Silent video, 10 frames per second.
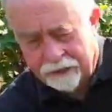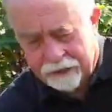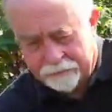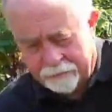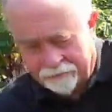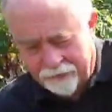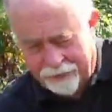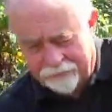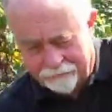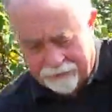here is
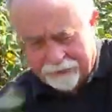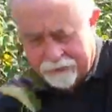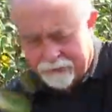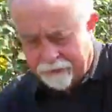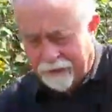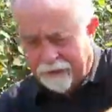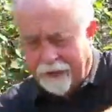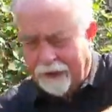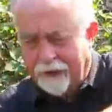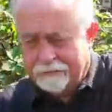provided for this to
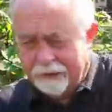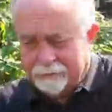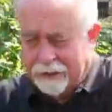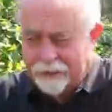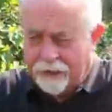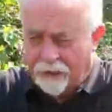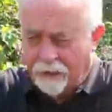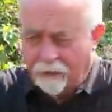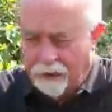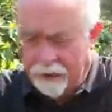have something to
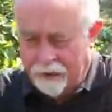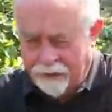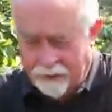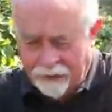go on.